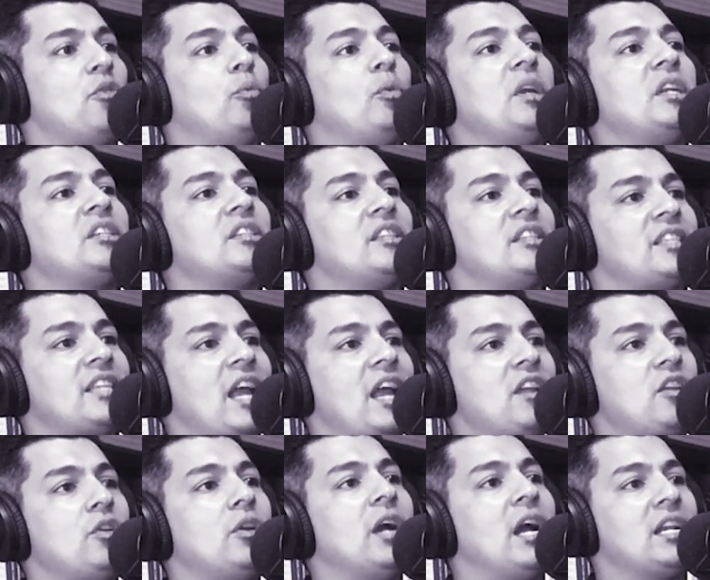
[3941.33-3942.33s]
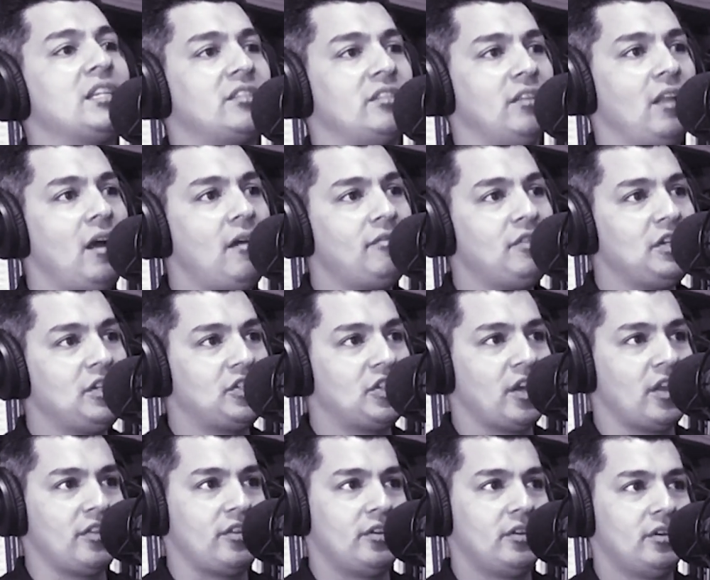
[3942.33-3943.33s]
And the reasons that you guys loved each
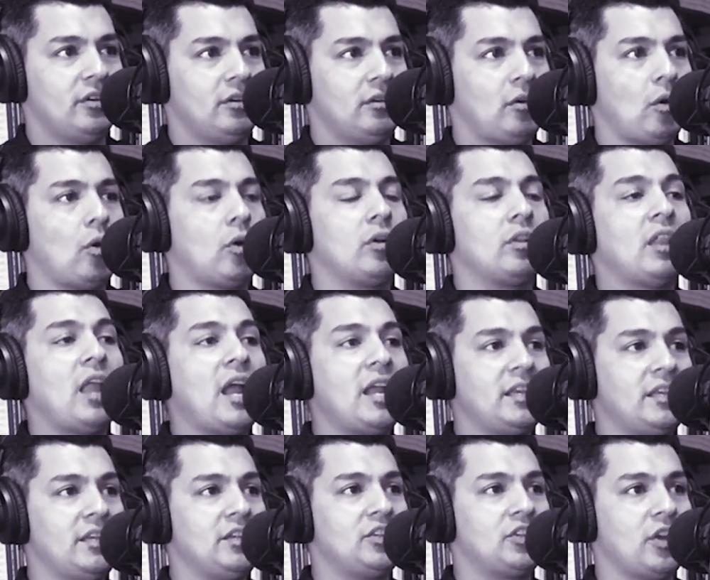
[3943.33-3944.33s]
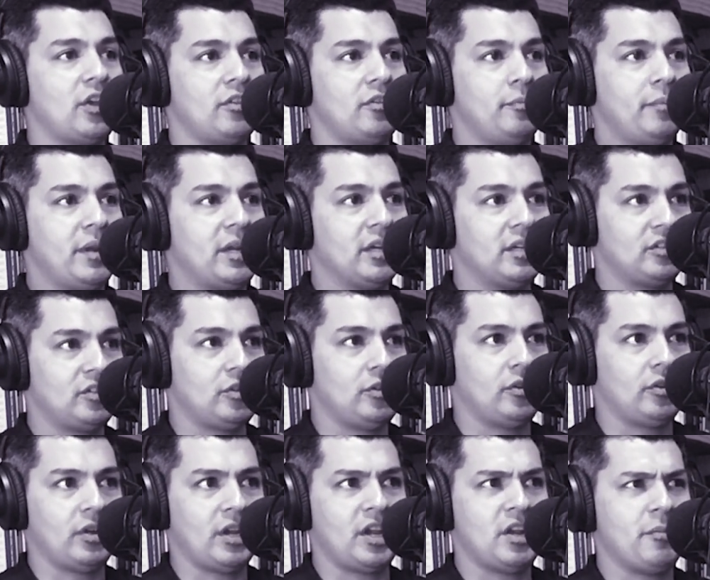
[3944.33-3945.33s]
other or liked each other because
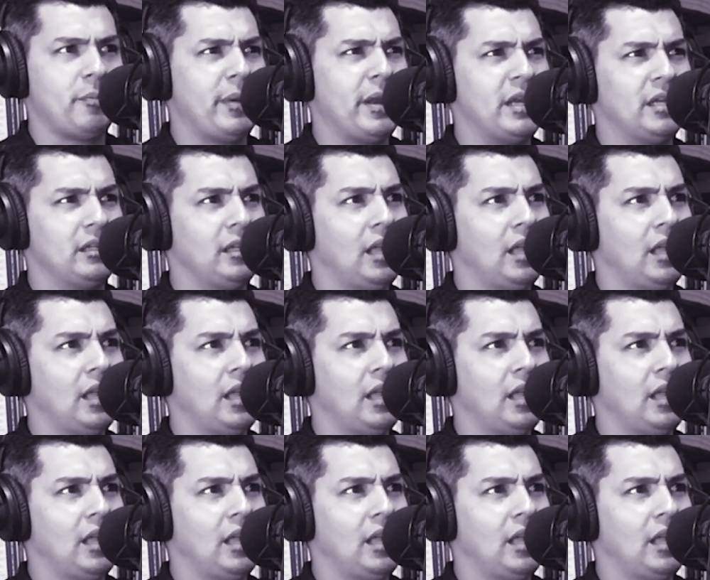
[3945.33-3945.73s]
you're independent